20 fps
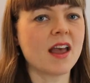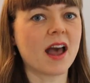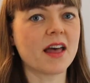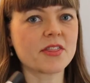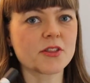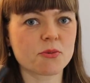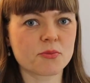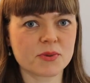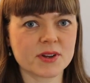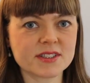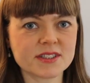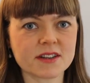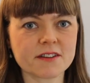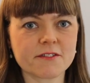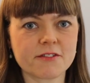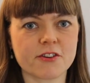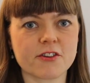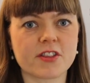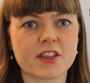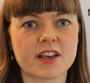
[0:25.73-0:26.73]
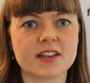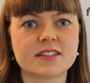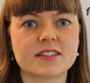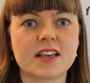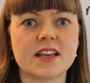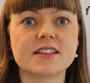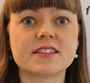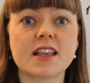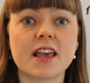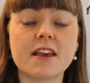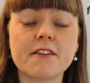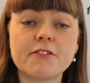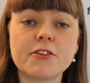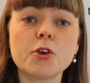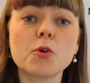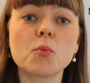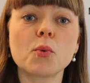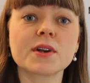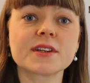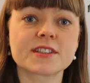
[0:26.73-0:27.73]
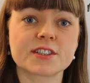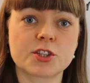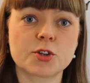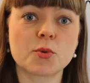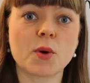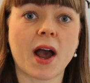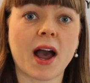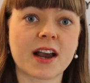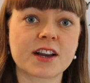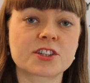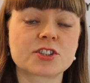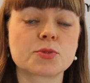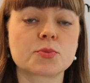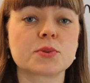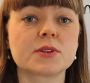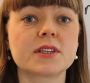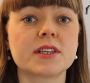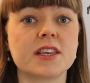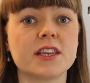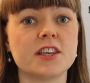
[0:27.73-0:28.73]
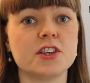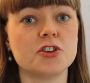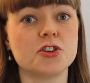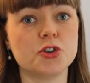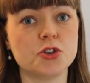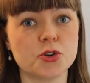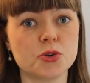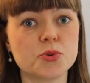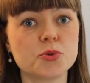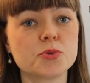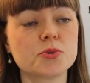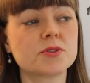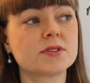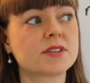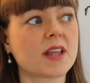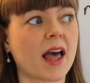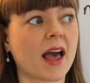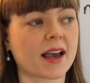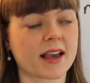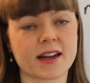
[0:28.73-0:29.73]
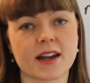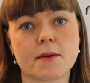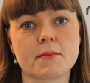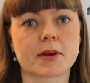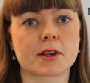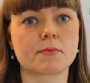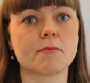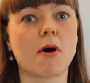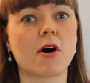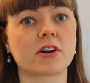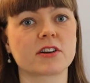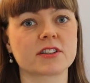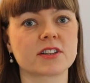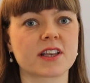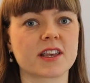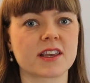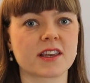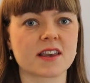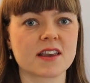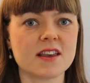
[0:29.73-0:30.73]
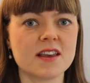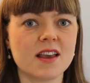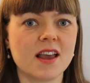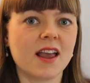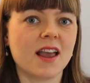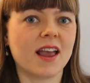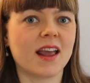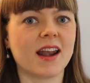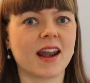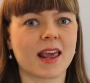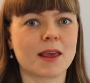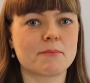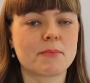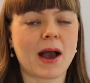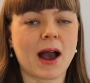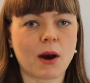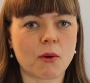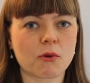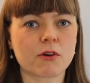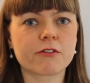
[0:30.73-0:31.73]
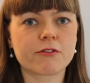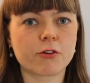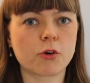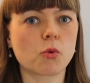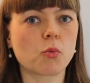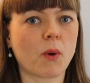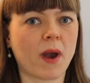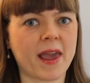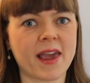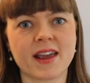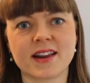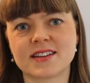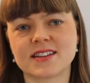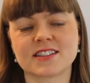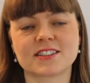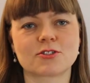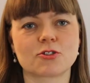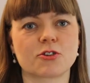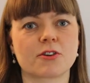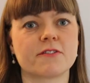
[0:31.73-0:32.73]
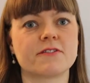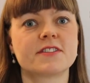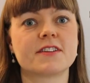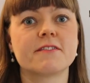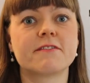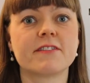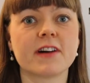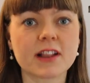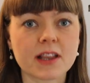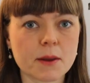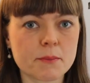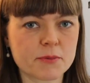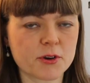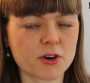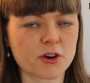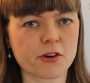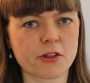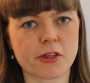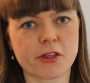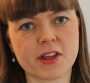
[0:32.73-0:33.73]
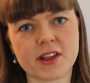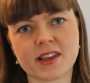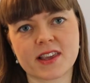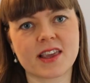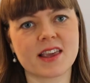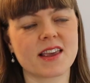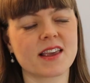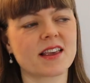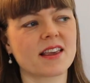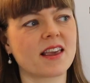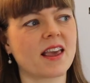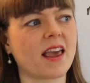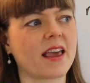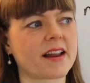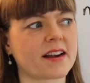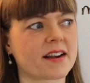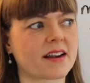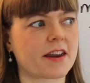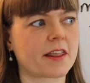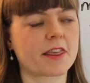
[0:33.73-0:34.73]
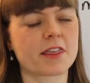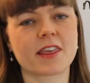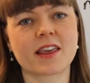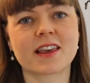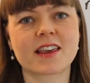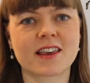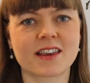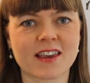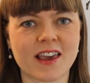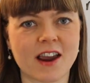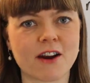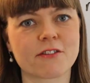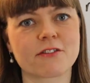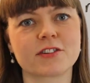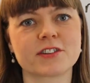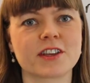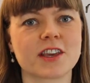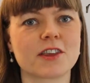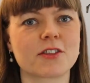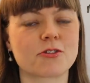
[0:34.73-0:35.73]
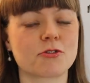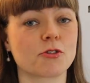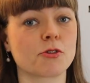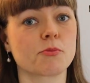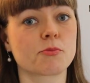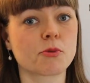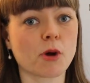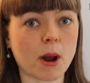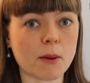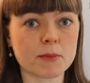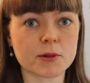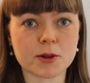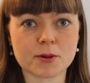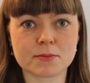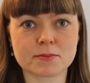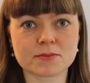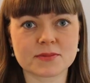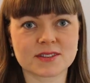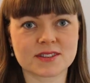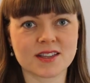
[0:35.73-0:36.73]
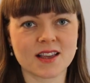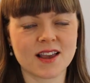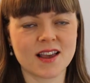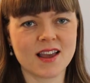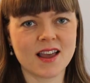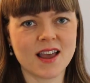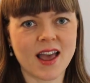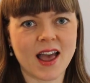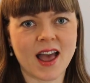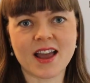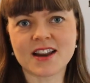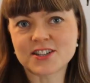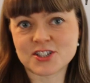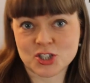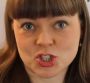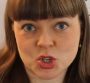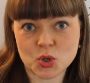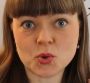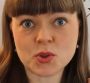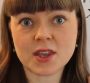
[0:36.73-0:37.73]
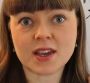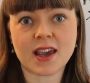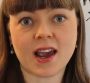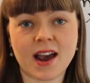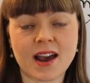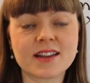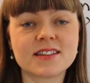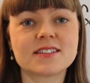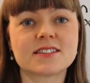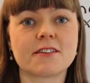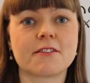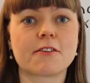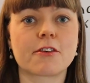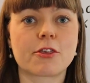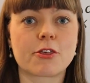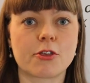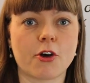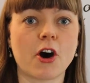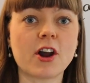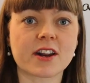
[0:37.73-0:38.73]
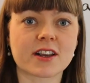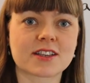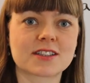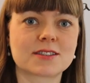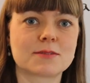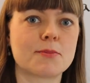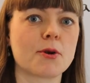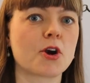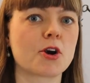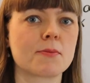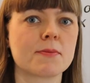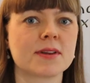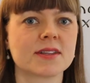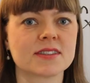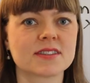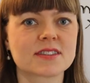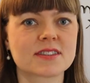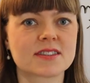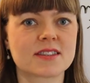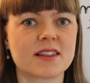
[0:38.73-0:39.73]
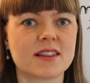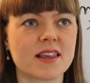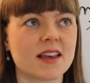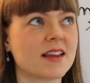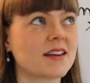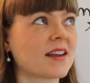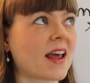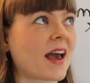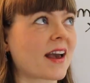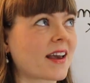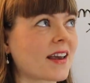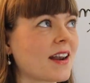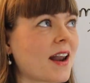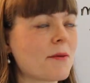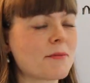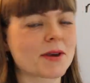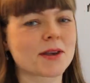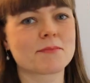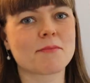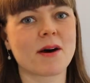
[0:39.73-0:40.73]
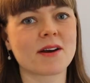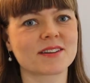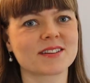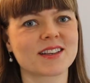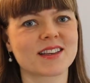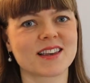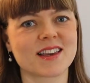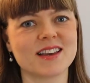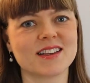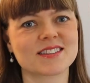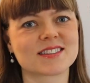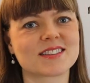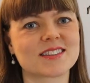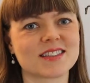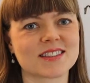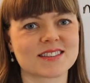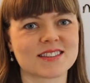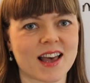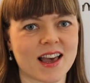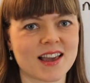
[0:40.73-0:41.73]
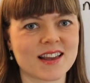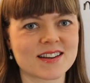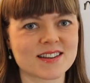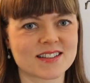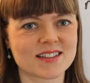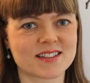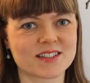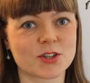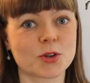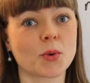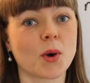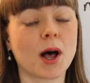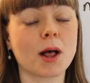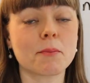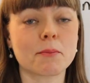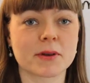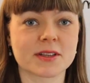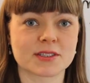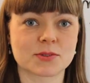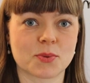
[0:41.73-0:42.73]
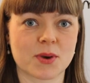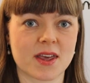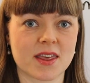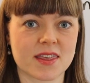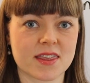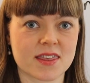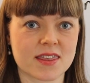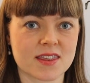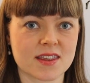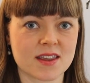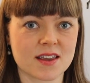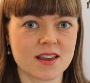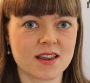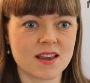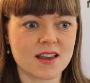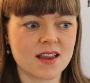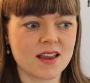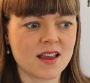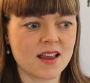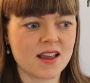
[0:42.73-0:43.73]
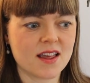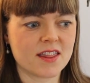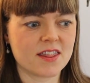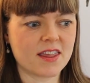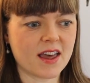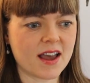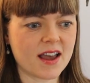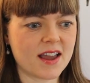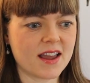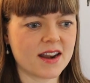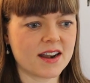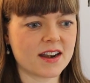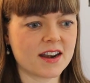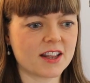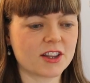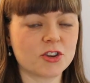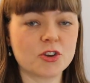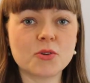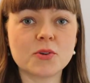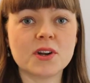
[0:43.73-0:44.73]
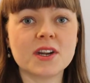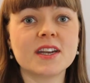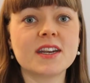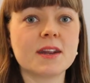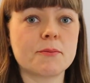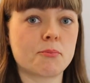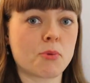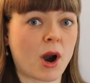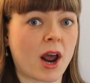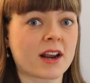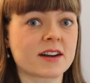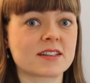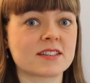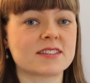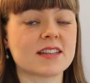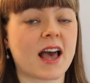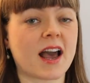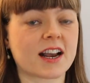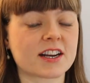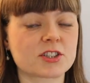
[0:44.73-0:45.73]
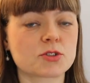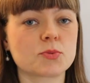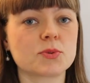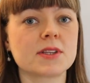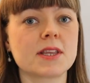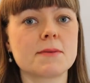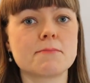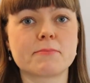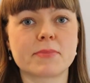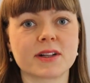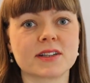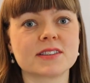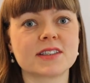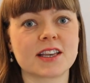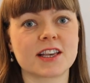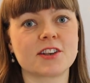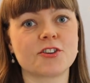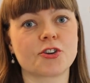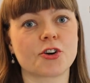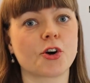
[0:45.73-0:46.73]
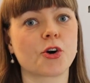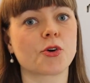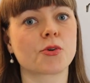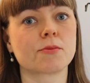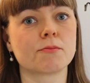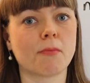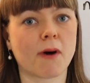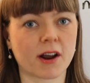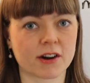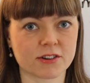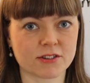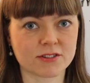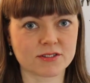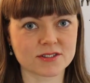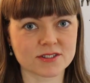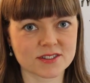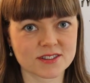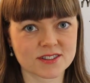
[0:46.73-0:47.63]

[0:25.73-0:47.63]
And the reason for this is if you want to actually use economic modeling in a powerful way to sort of develop your thinking and think carefully through problems and do the kinds of thought experiments that economic modeling is designed to help us with, then you need to practice actually building your own model.